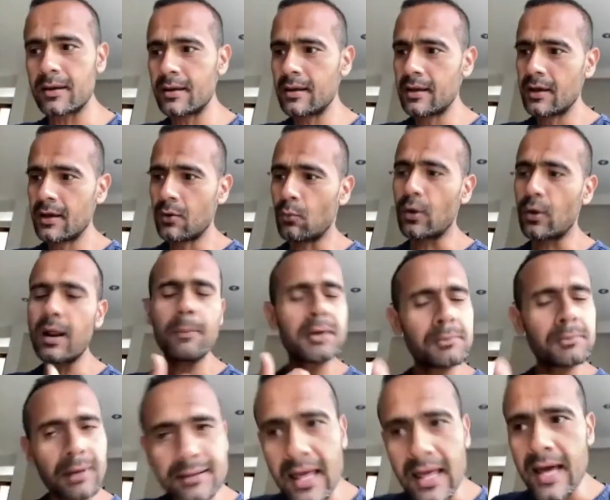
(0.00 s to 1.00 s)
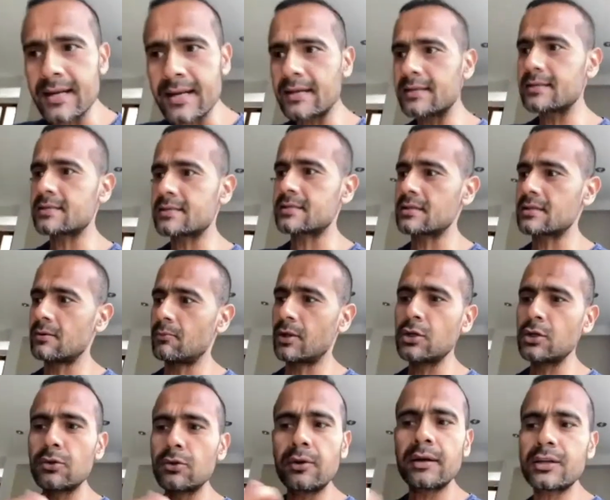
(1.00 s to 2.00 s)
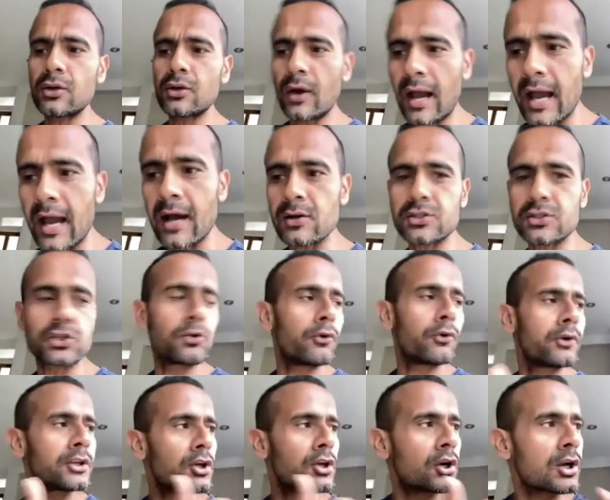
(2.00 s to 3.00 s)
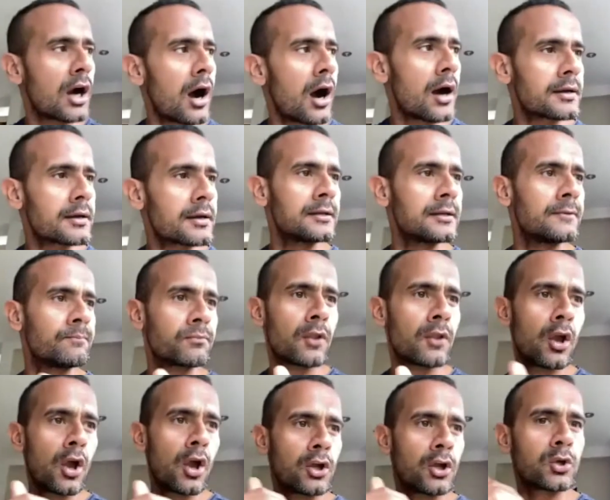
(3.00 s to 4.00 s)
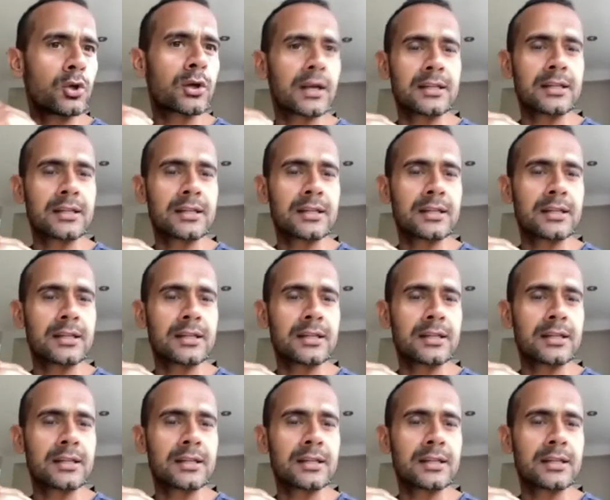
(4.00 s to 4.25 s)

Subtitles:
What I mean by that is when you're at your house, you're in your garden, you can